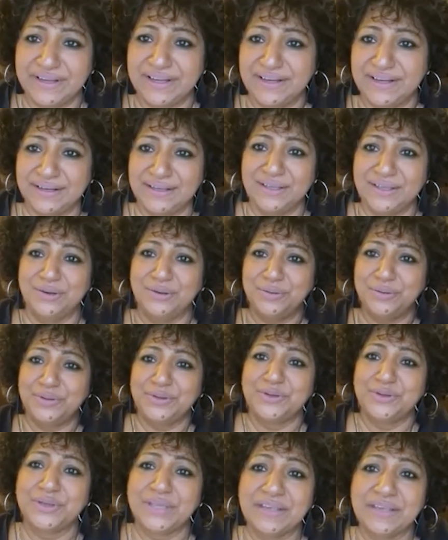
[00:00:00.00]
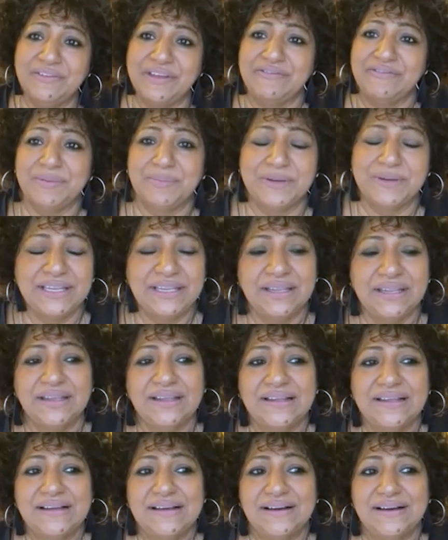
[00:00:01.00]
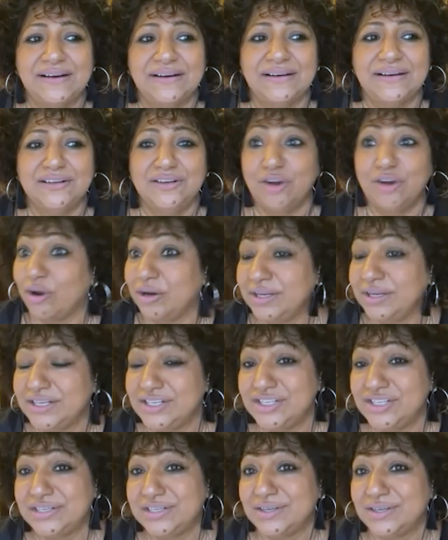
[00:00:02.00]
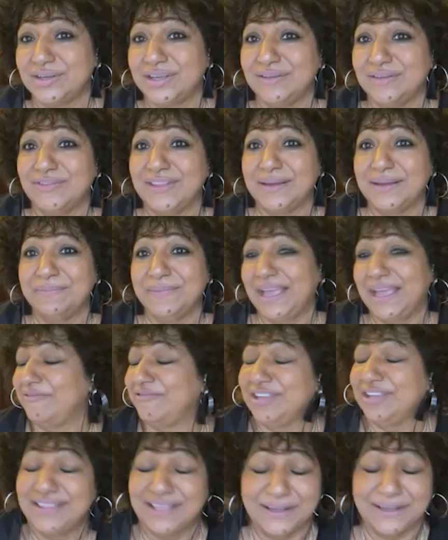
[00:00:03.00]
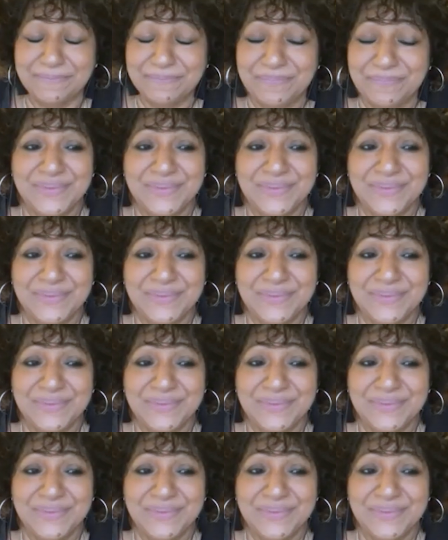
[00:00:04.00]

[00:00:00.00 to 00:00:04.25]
to give everybody knowledge, to give them everything.